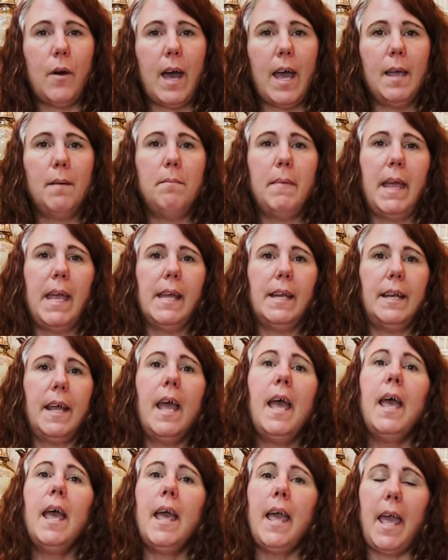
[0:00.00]
I made
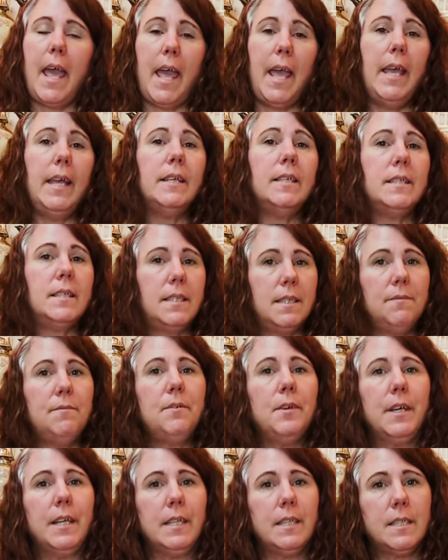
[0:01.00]
eight
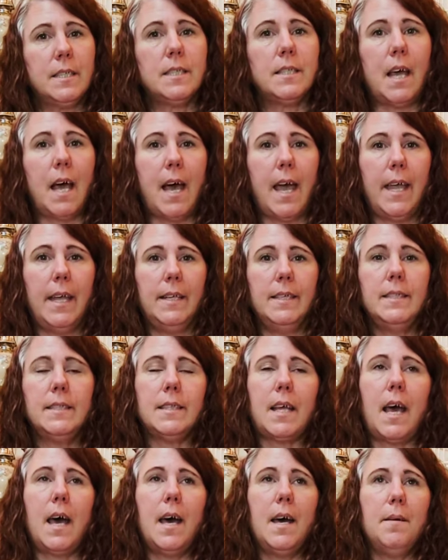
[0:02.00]
different signs
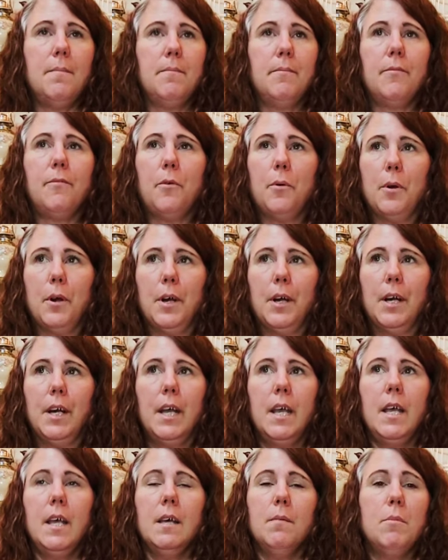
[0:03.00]
um, for
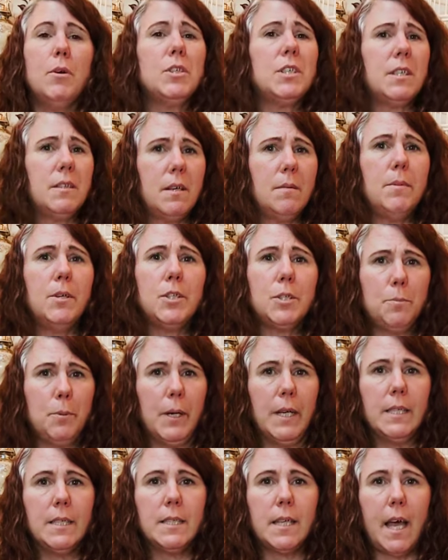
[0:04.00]
most of them are
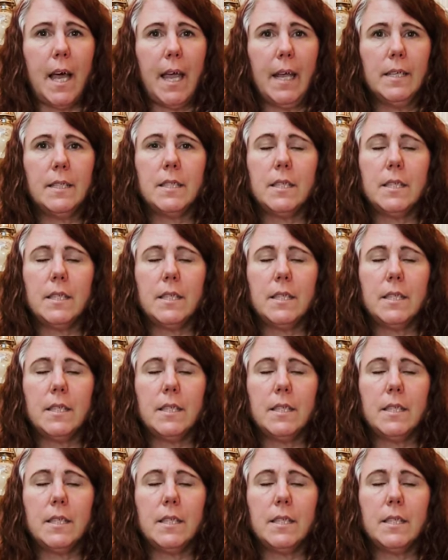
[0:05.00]
spring signs.